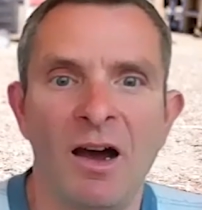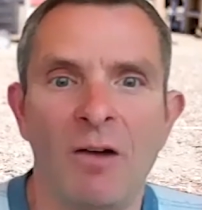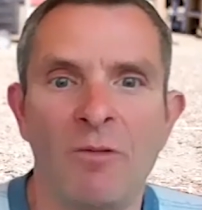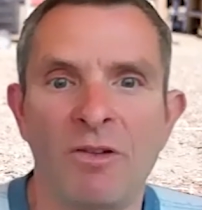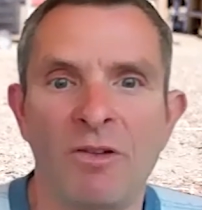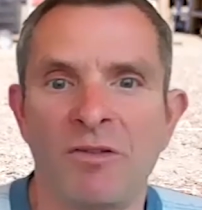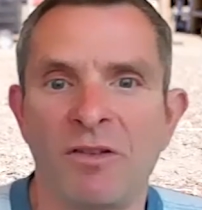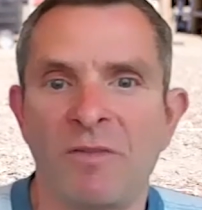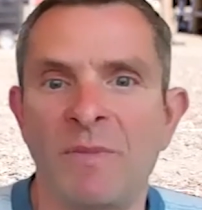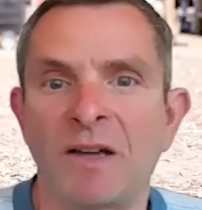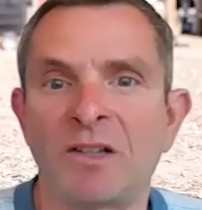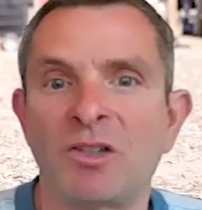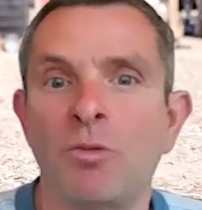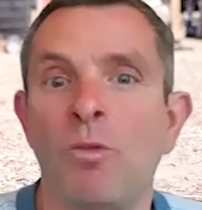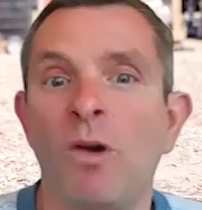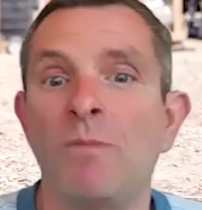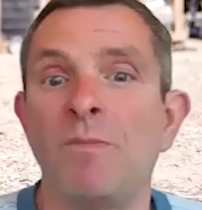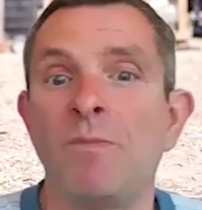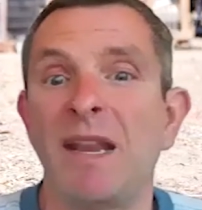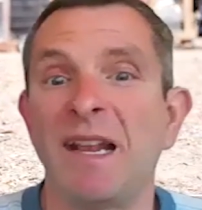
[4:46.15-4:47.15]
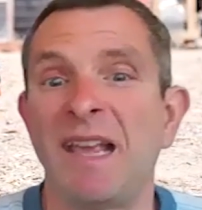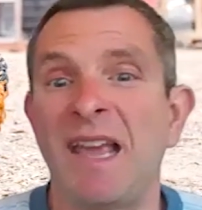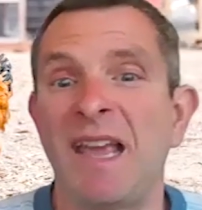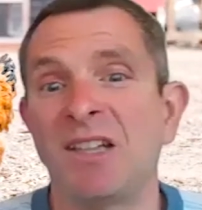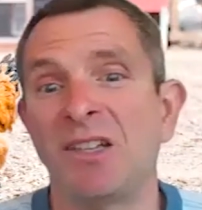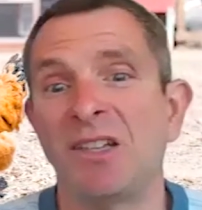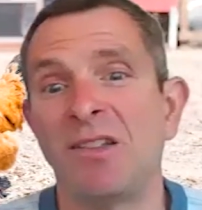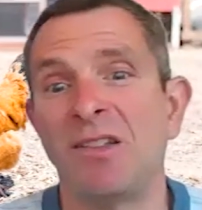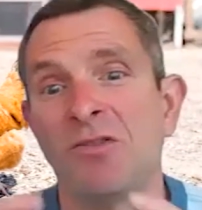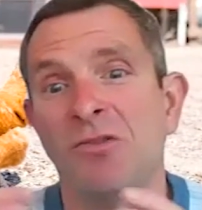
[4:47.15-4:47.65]
with respect to what
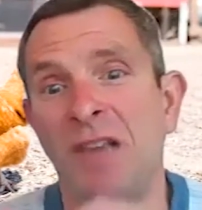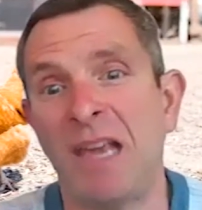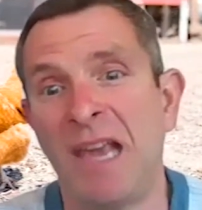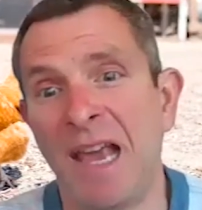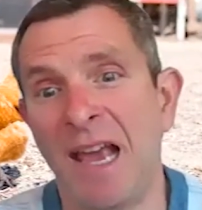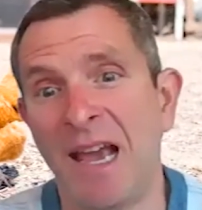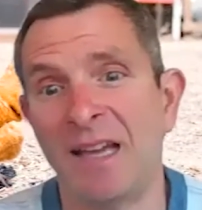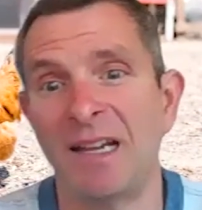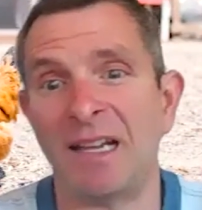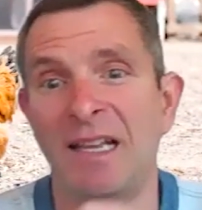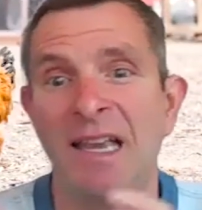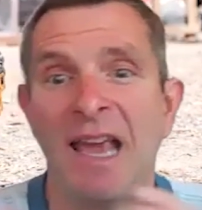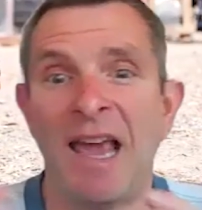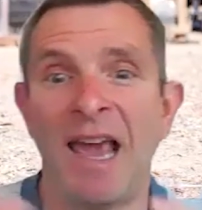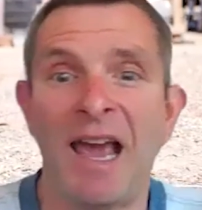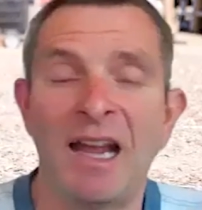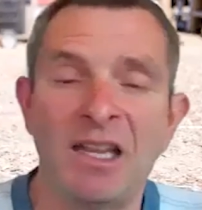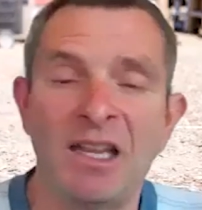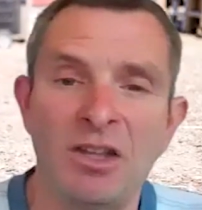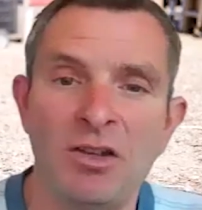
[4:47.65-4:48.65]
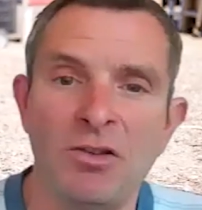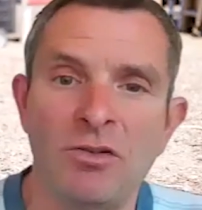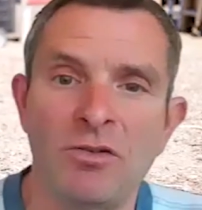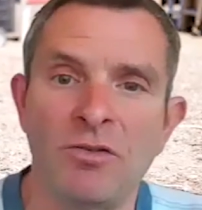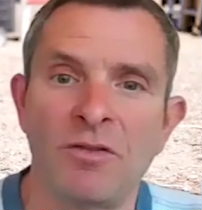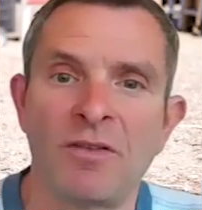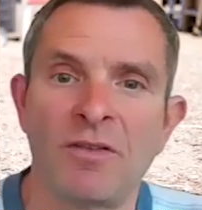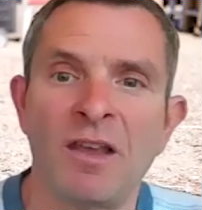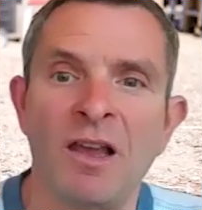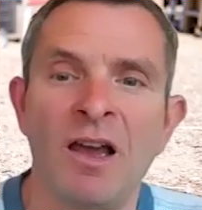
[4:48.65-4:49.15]
medications you can and can't
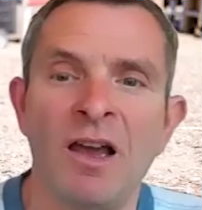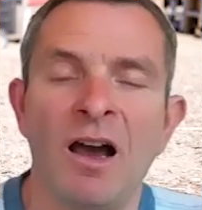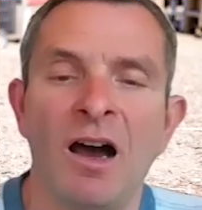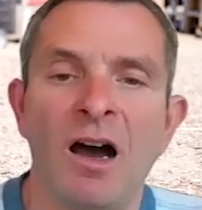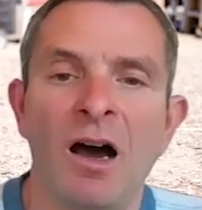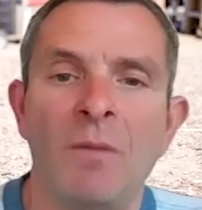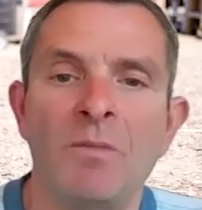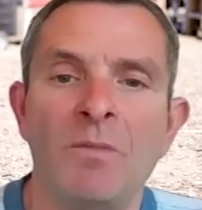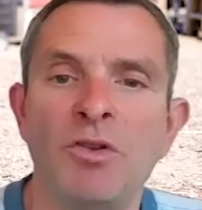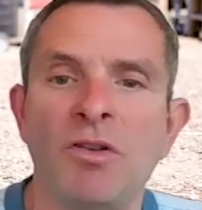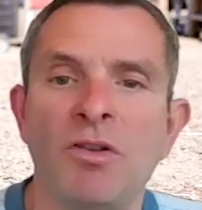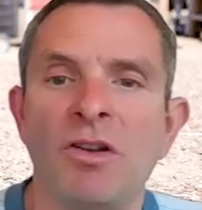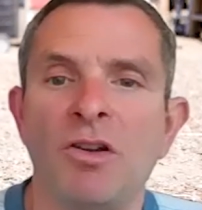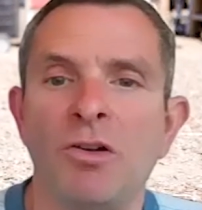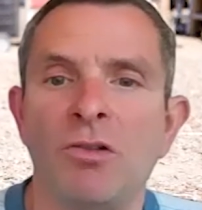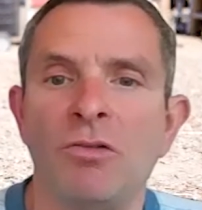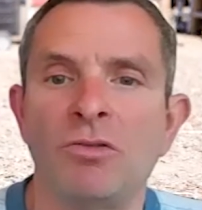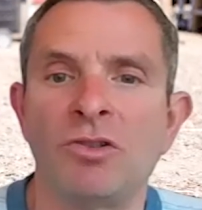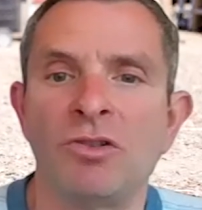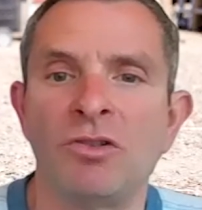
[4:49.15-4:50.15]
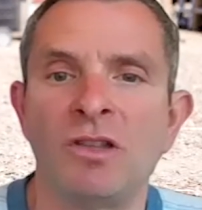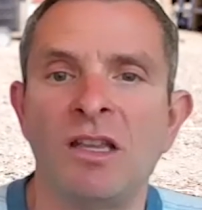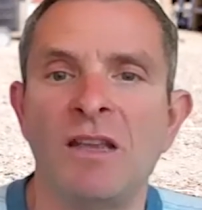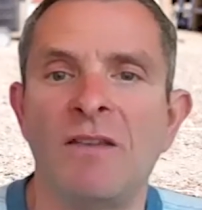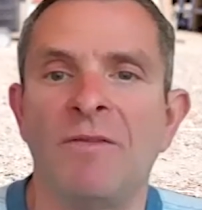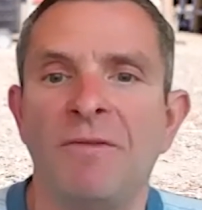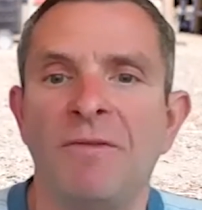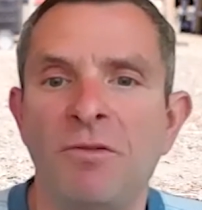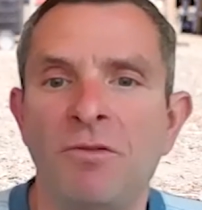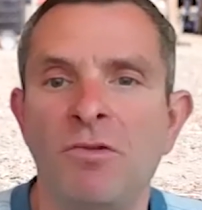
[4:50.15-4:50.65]
use, you can go to the
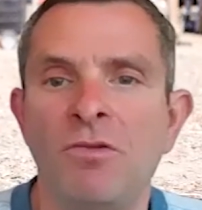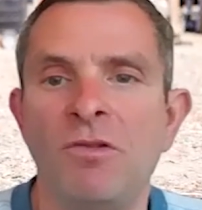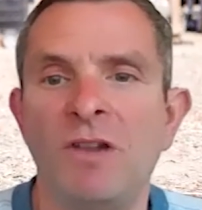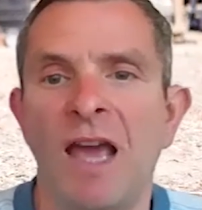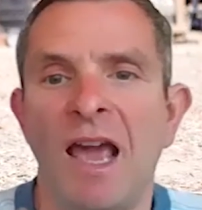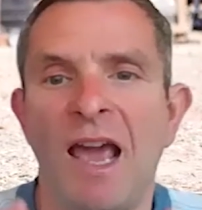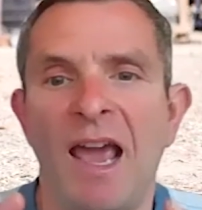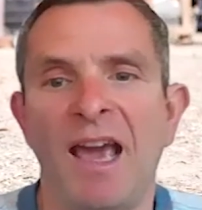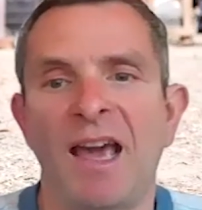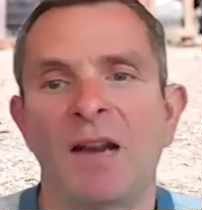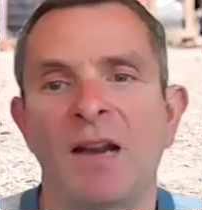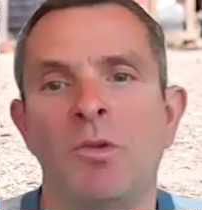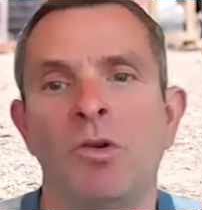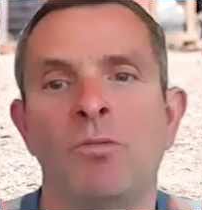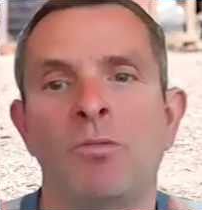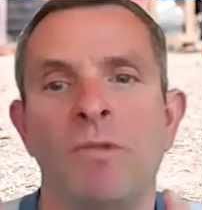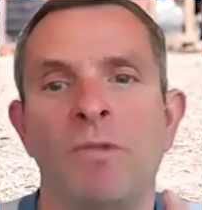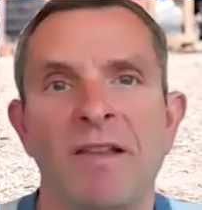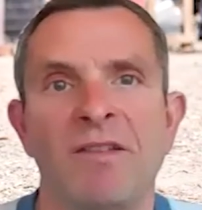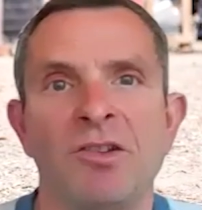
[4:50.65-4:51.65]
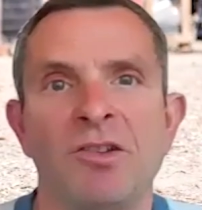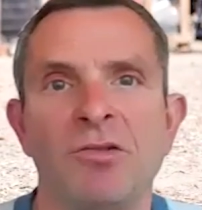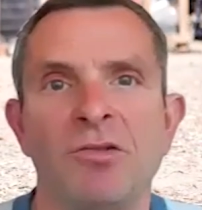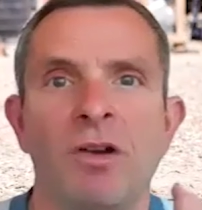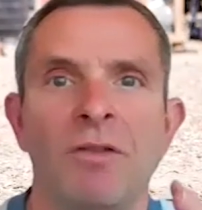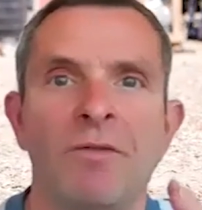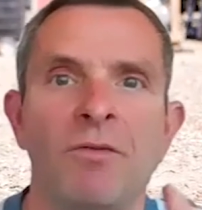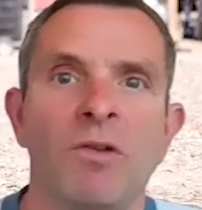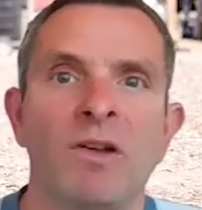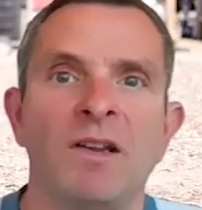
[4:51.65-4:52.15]
Food Animal
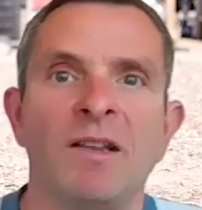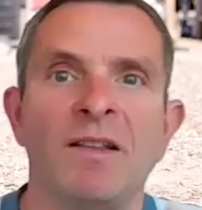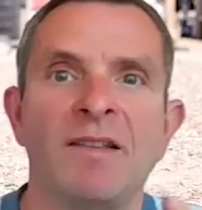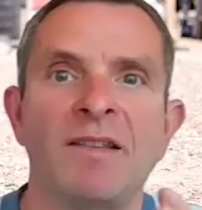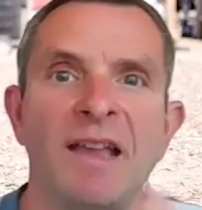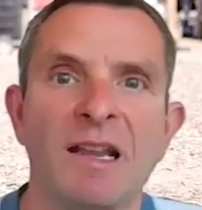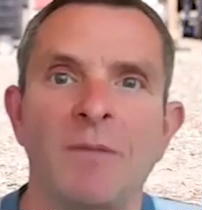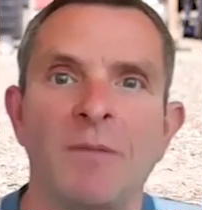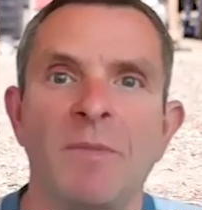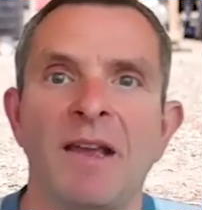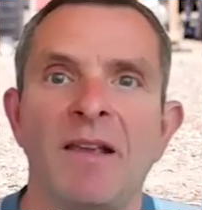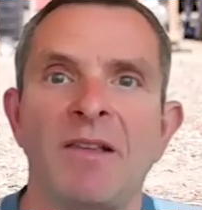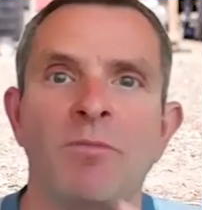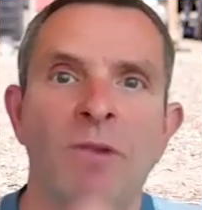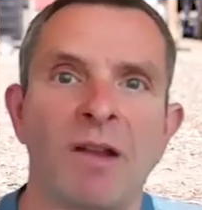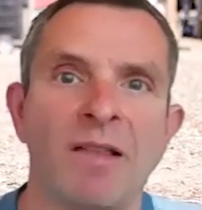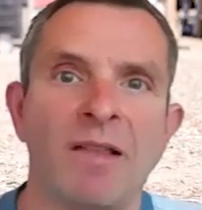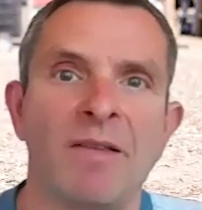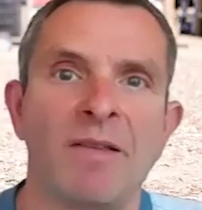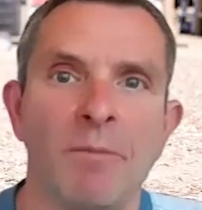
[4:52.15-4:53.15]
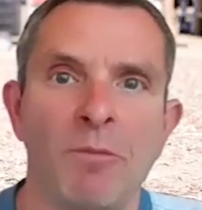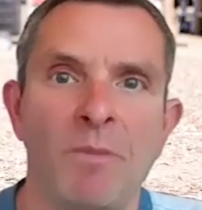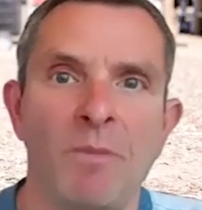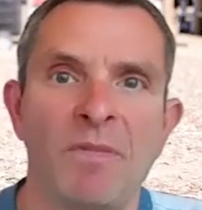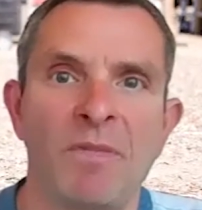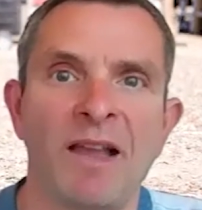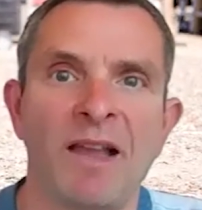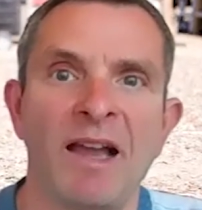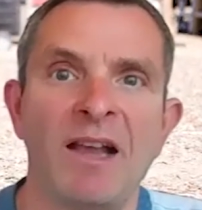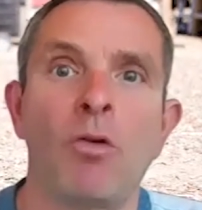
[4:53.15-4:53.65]
Residue Avoidance Databank's
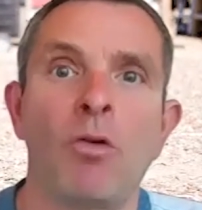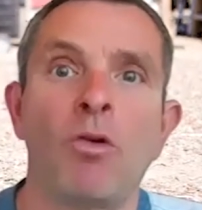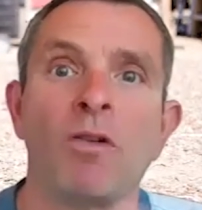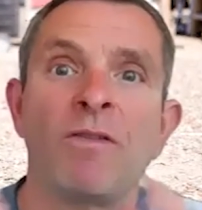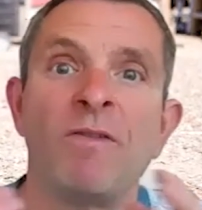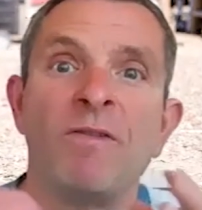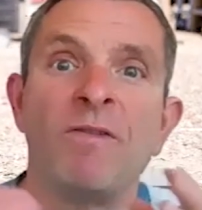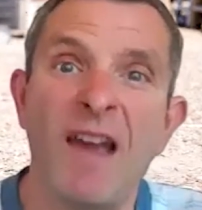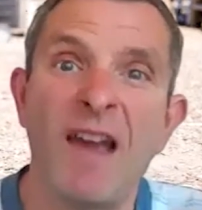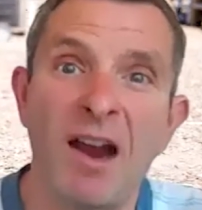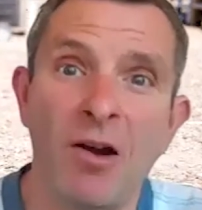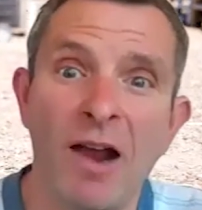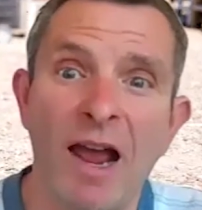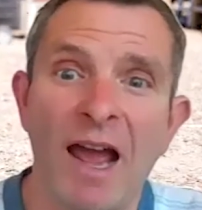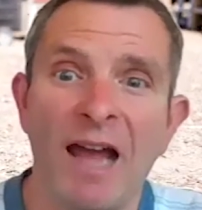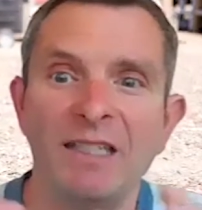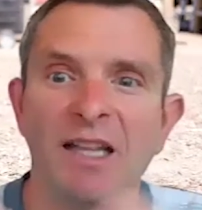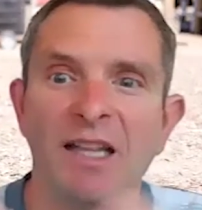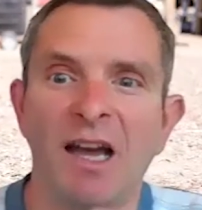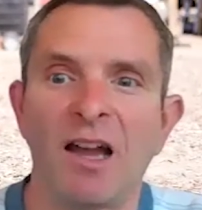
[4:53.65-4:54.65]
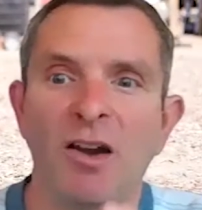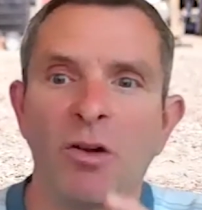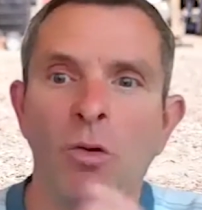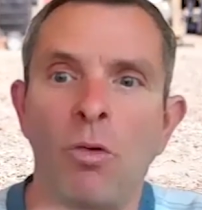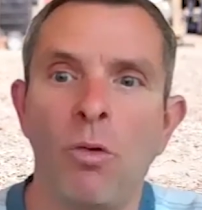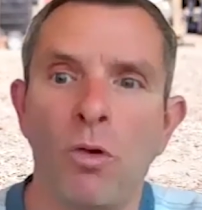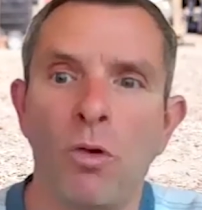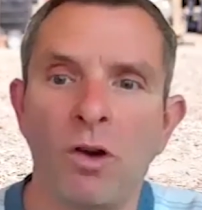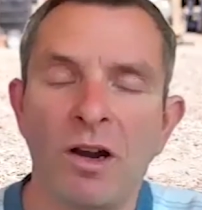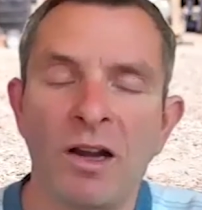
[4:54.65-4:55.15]
website, or
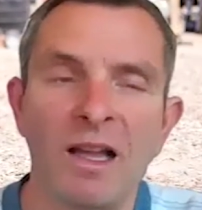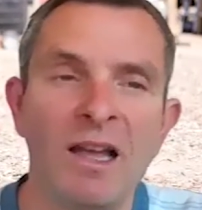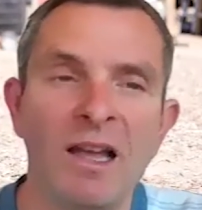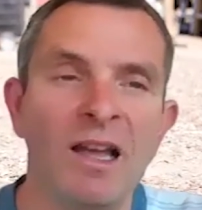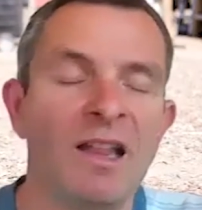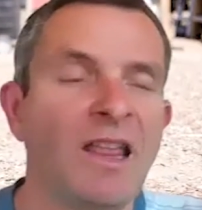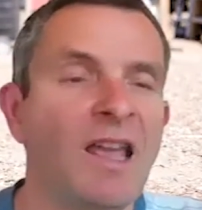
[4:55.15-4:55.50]
farad.org.